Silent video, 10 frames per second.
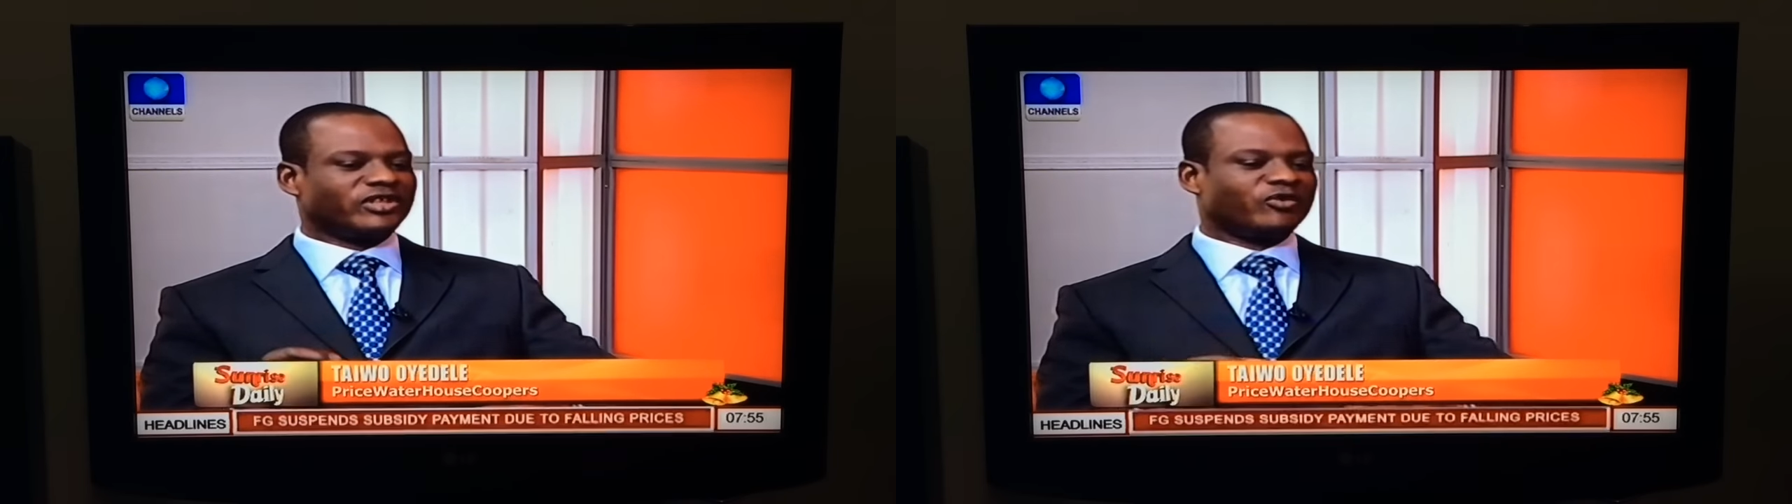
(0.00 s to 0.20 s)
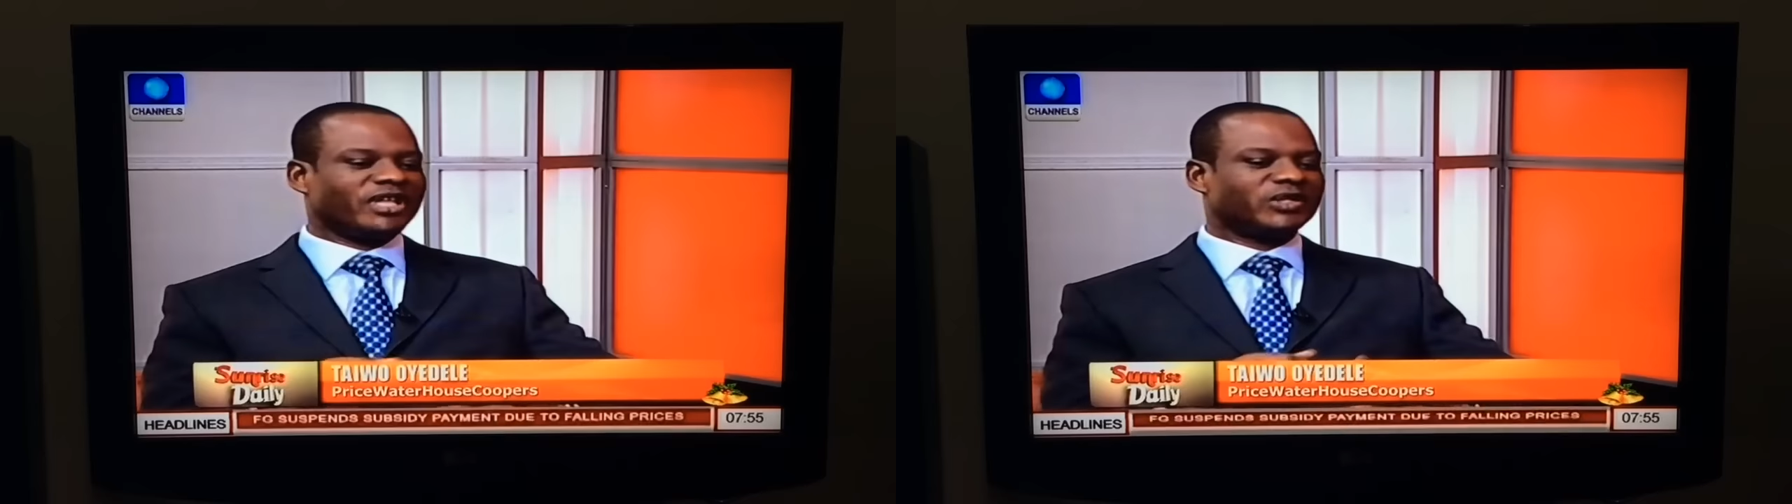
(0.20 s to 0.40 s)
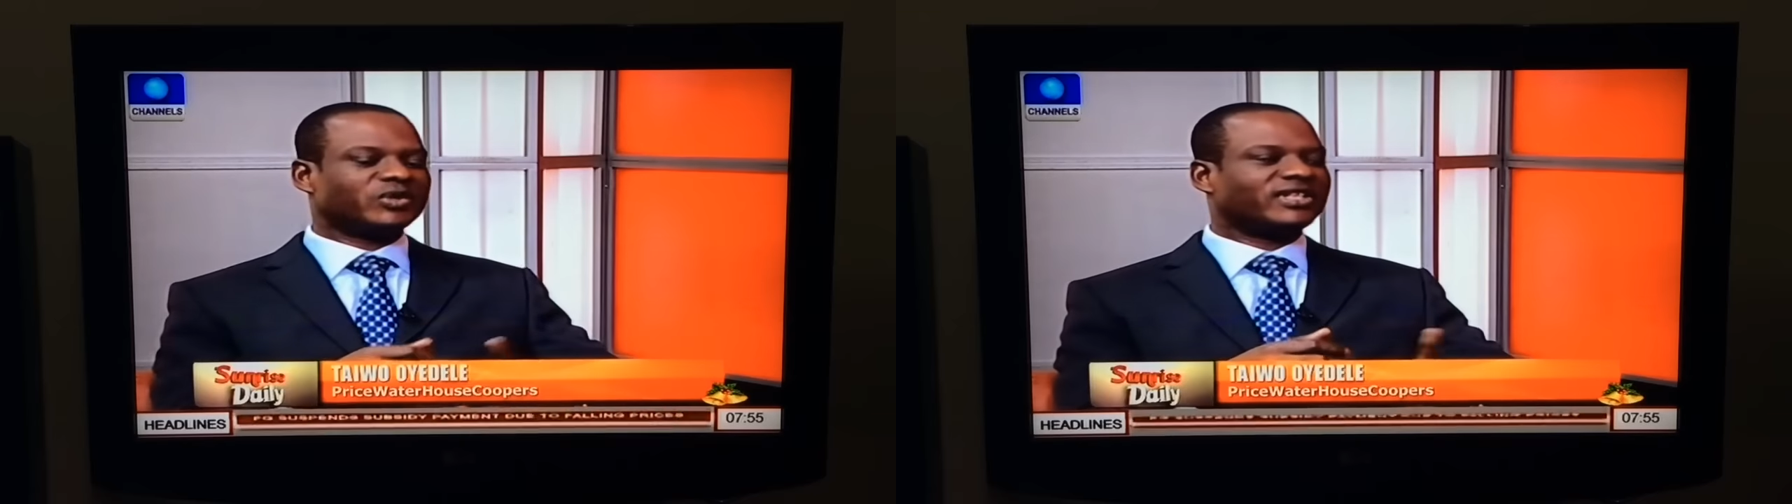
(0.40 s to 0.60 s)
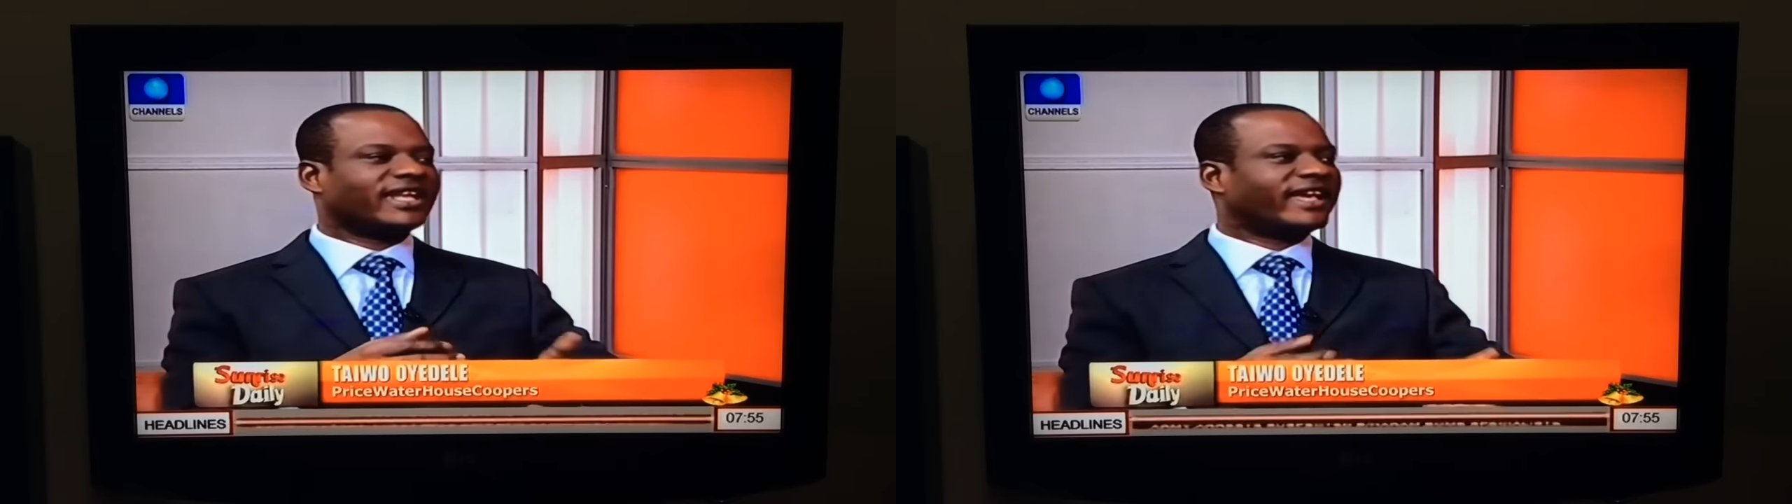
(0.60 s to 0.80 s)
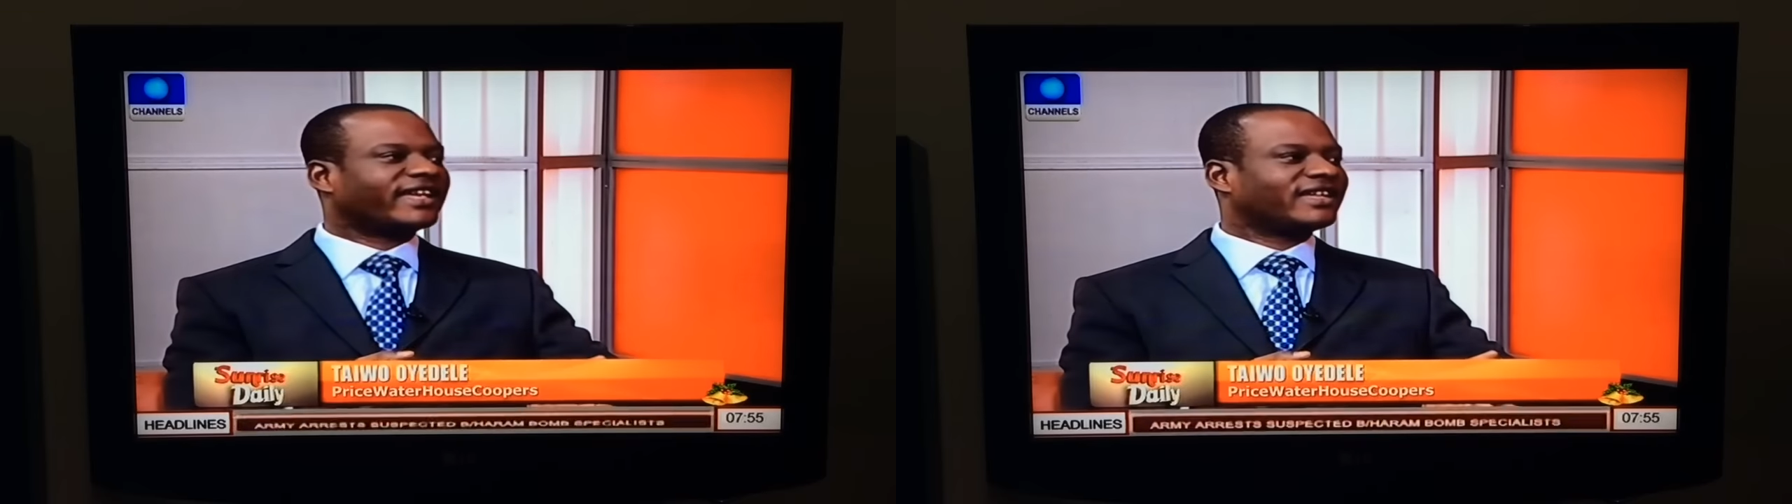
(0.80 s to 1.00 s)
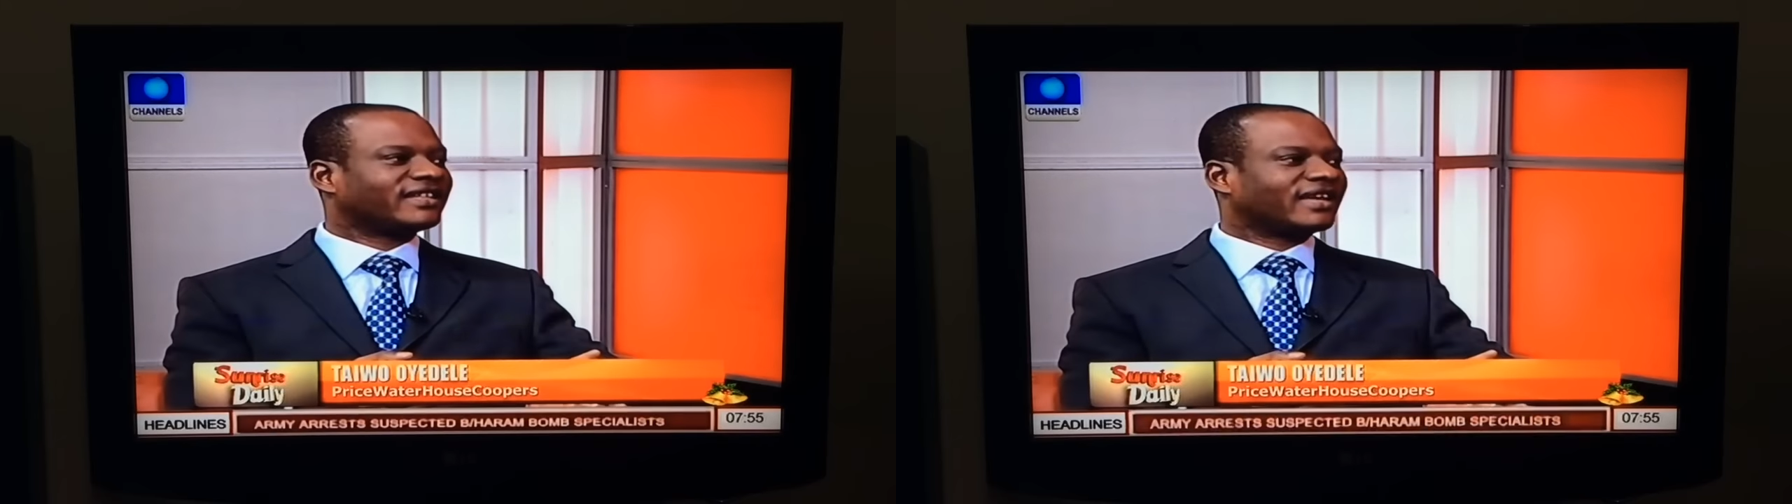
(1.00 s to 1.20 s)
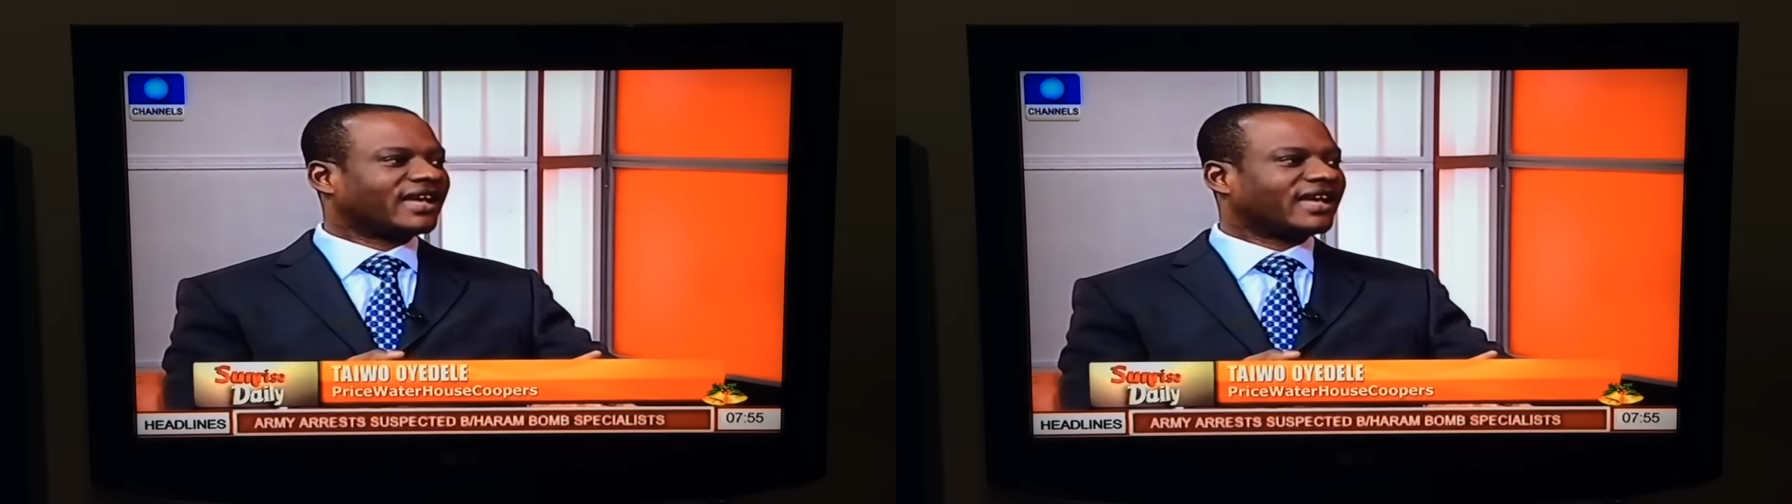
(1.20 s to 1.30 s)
So they went to NEC,